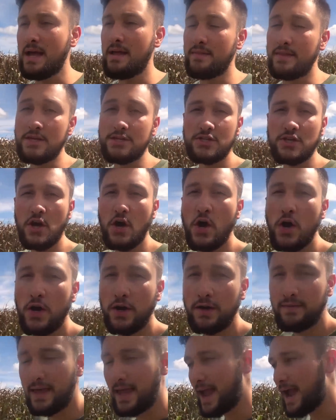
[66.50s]
This
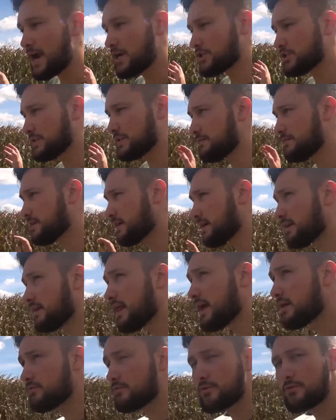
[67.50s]
car, they actually have done a
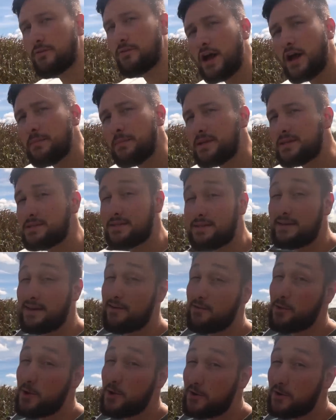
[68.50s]
lot of refinements. It
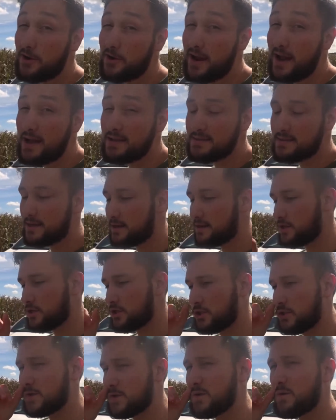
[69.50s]
no longer has that
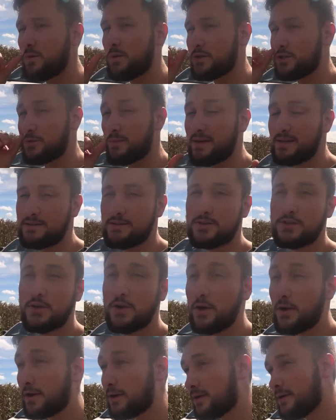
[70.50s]
issue, which makes this
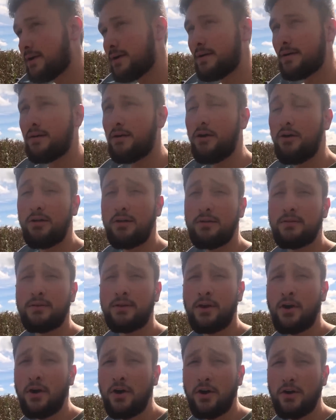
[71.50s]
car, all
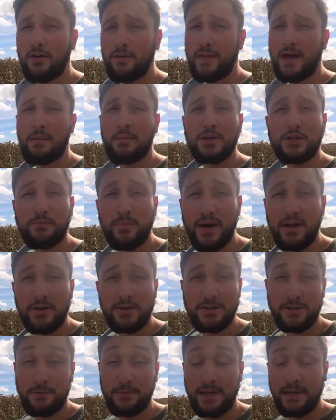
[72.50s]
in all, that much
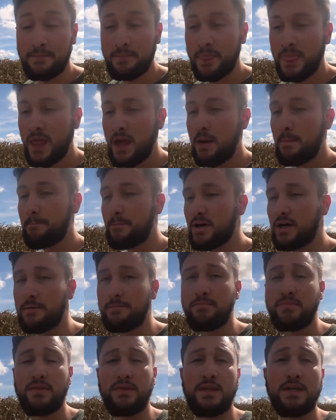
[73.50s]
better to me. But
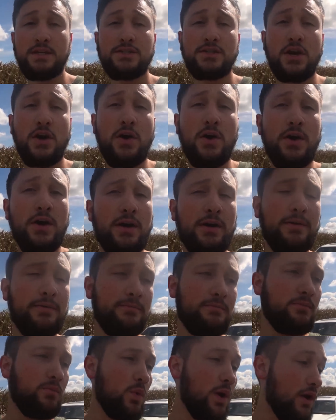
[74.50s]
this car,
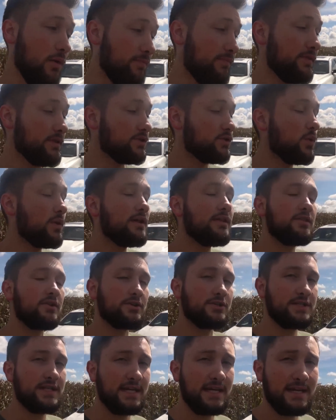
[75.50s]
well, the
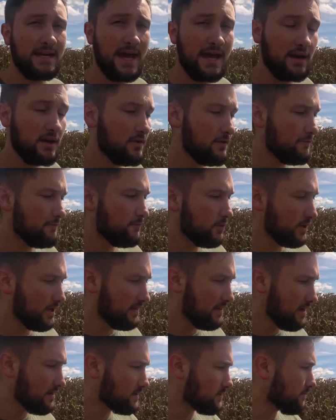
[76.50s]
2013, had
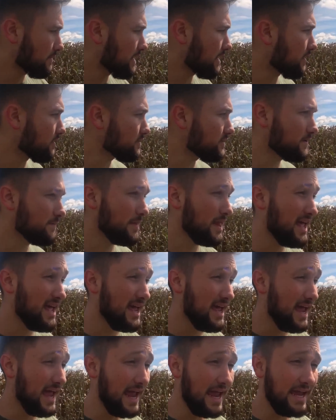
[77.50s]
140,000 miles,
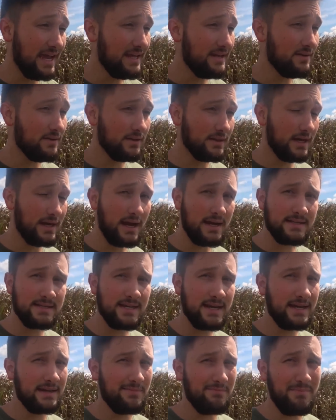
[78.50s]
and like I
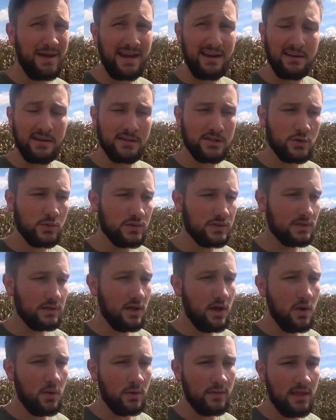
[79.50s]
said, maintenance was
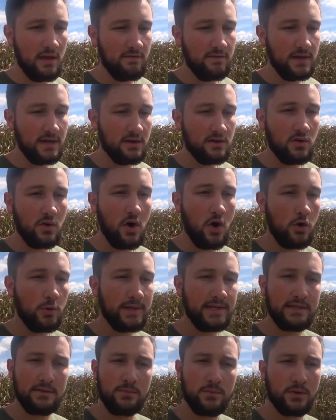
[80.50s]
low on that vehicle. All
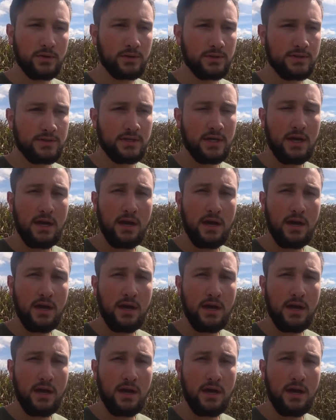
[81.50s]
we did was